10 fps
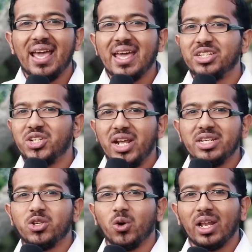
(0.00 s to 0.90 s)
and
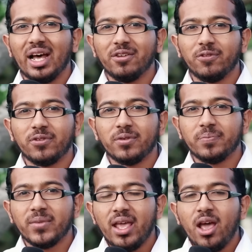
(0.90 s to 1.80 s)
change your life.
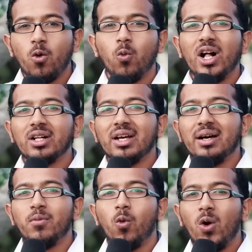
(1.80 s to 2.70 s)

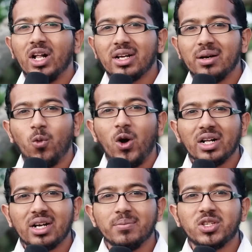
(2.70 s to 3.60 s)
Welcome, welcome,
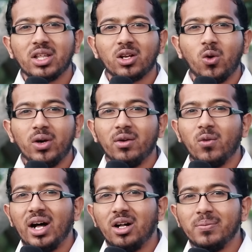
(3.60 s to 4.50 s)
welcome to the Glory
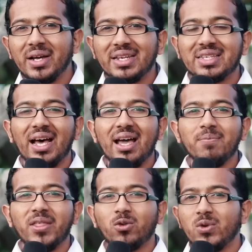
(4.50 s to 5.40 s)
Realm, a
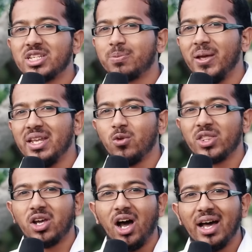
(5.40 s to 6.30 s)
time that we spend
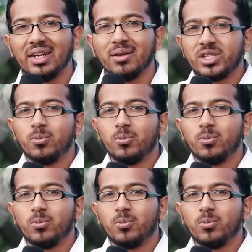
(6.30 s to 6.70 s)
with God.